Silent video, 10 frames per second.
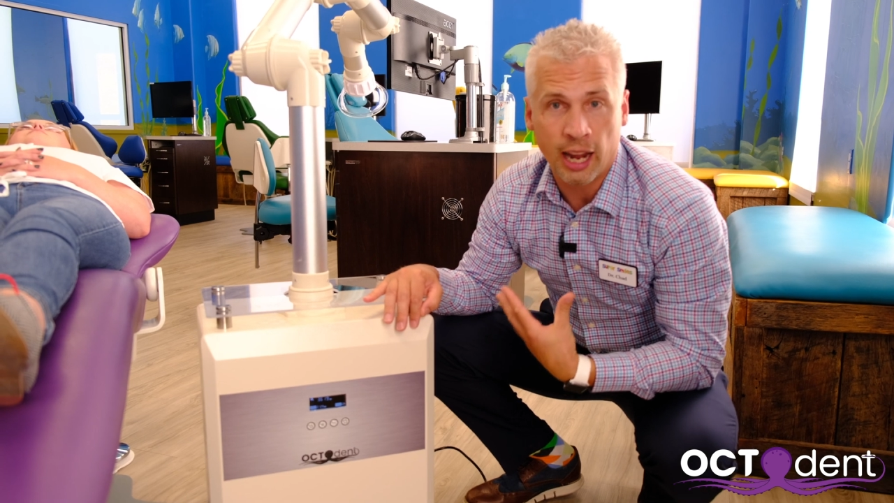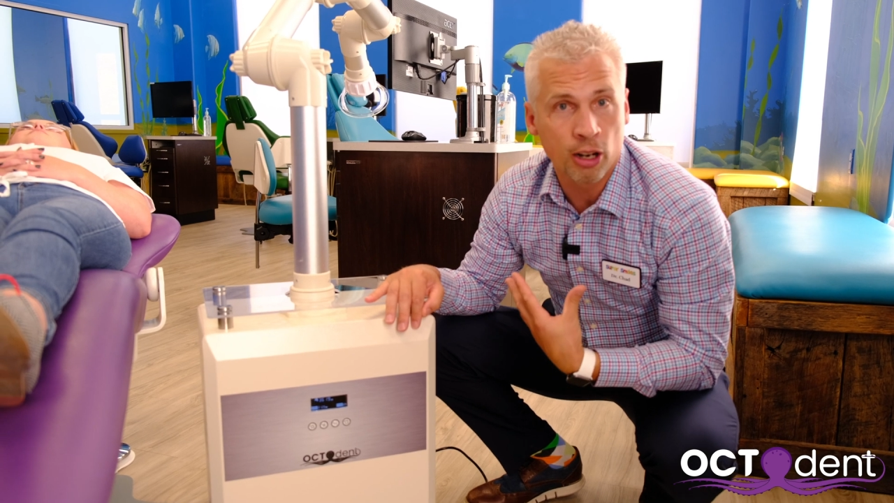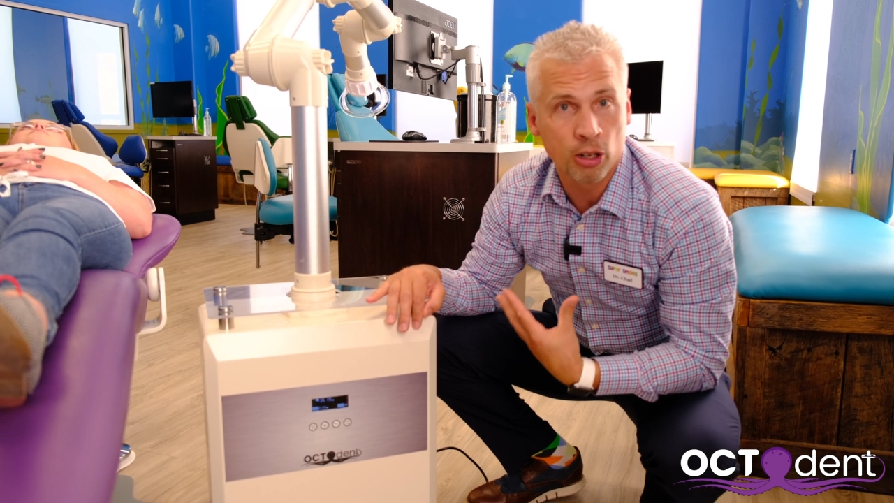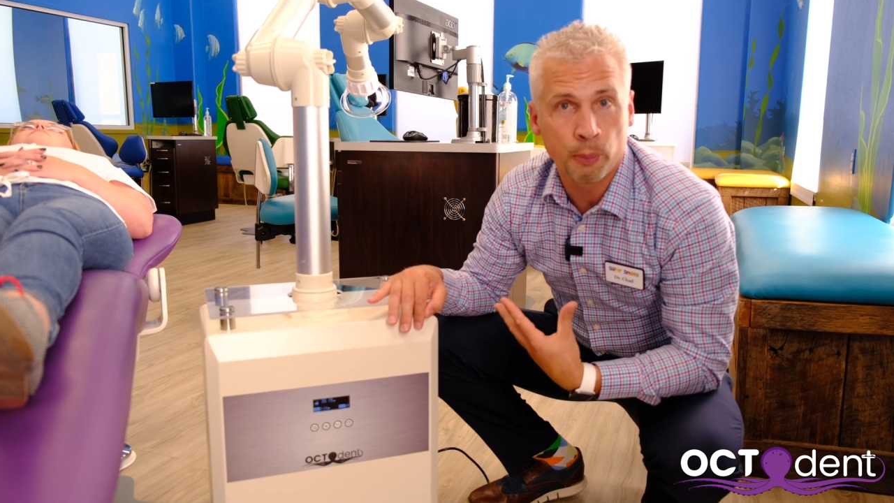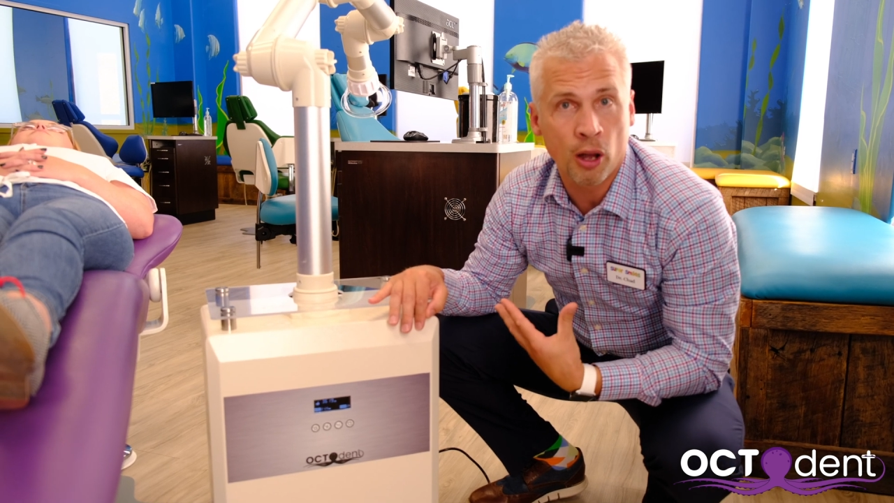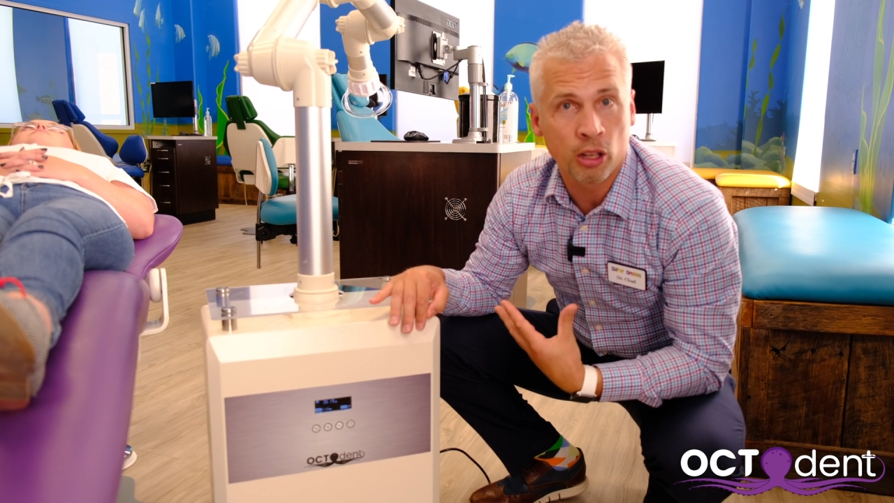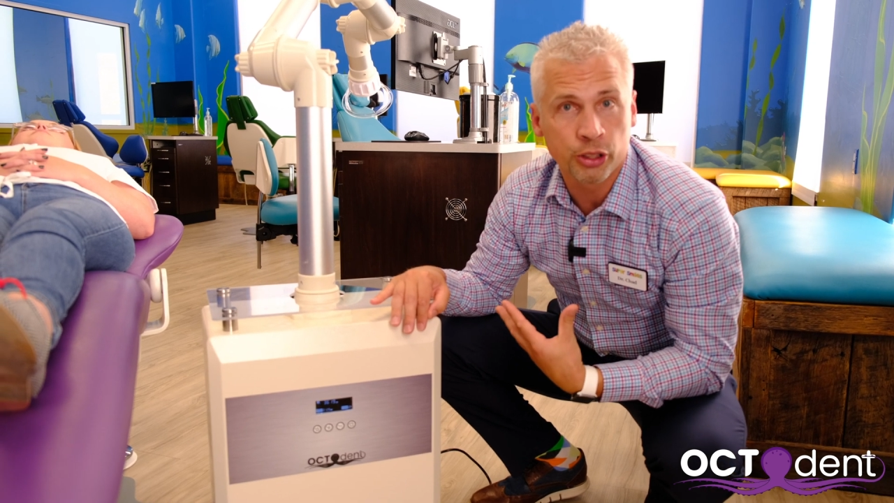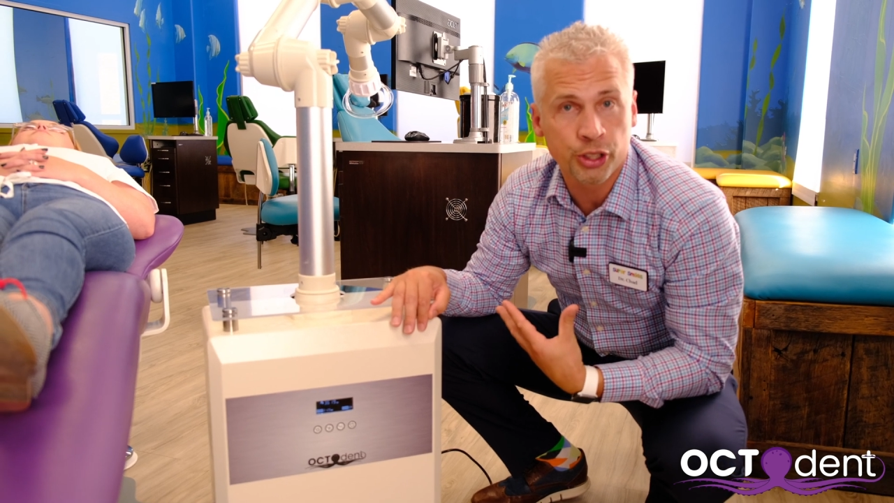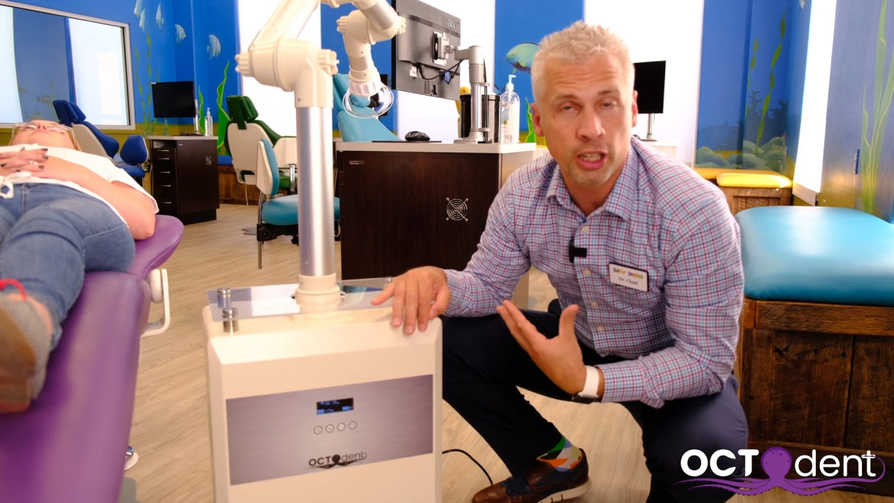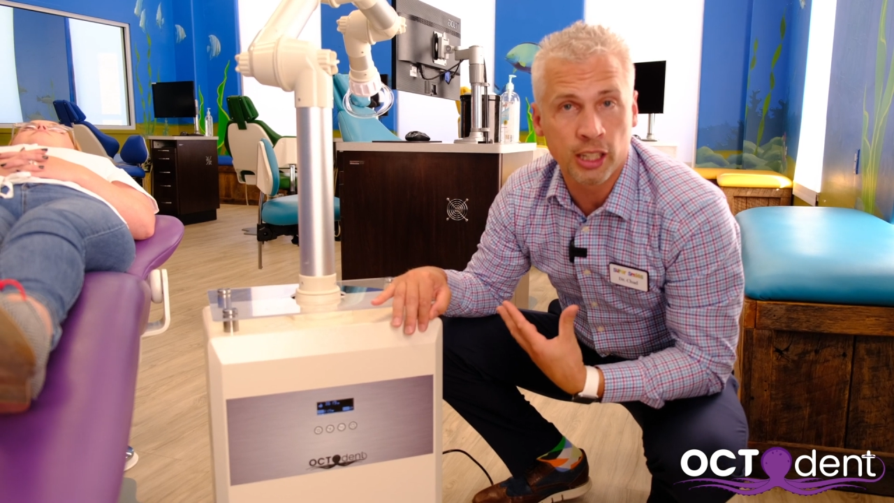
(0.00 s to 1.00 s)
air
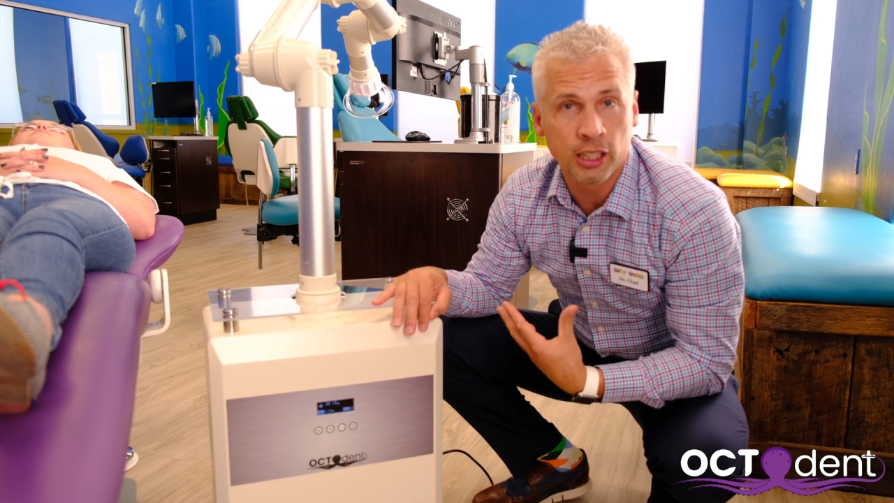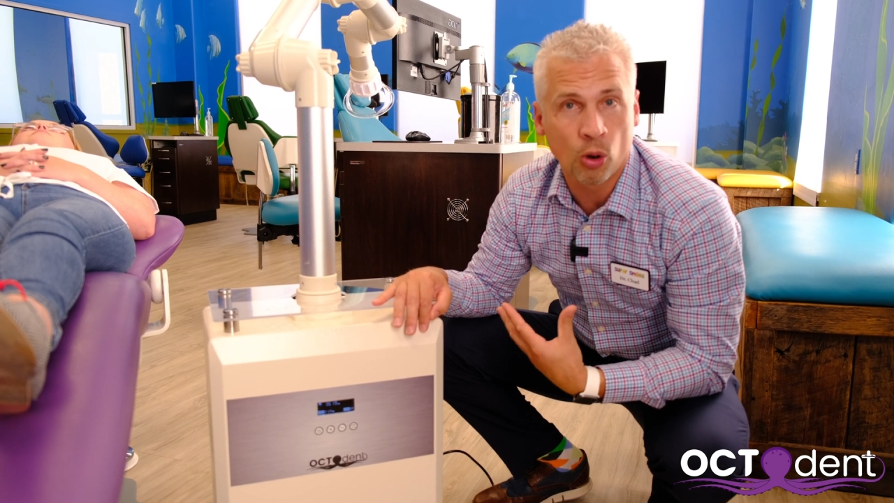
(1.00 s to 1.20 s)
polishing